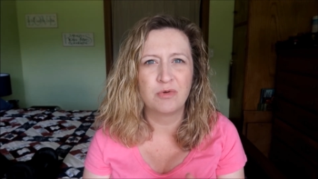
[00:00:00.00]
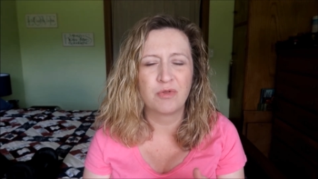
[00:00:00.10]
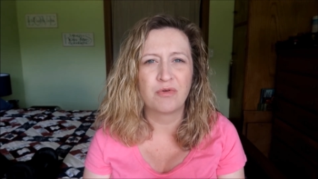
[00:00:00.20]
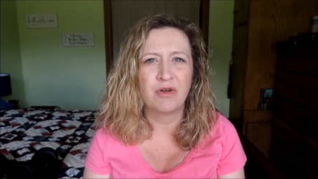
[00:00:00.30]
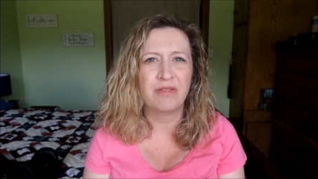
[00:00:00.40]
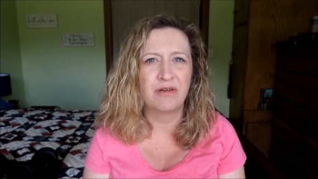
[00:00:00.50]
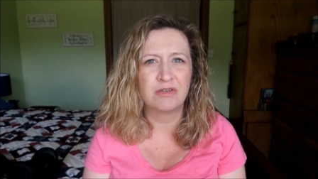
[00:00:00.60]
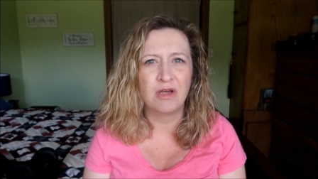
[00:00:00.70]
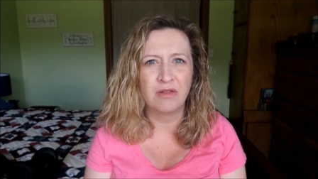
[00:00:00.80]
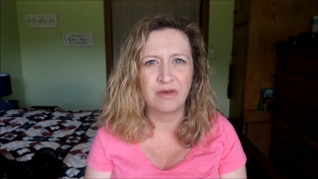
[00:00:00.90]
or 3, they're
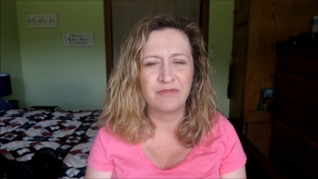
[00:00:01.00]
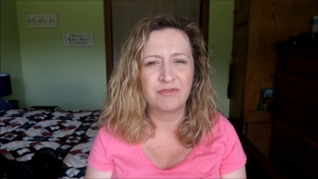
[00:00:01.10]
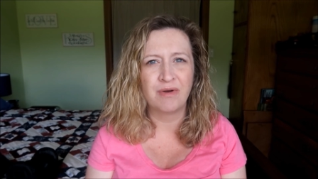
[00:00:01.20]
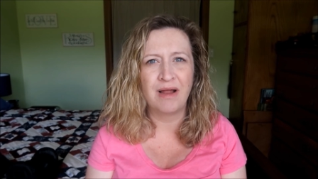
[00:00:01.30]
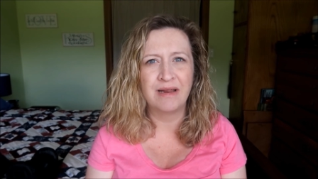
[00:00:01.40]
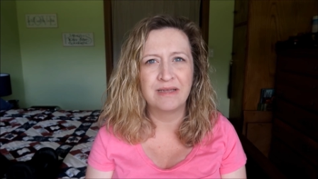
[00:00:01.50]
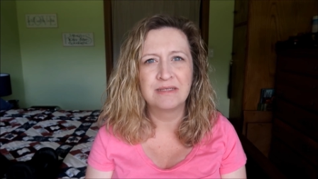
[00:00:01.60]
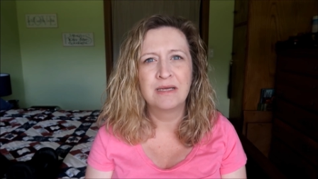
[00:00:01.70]
tall enough to ride it.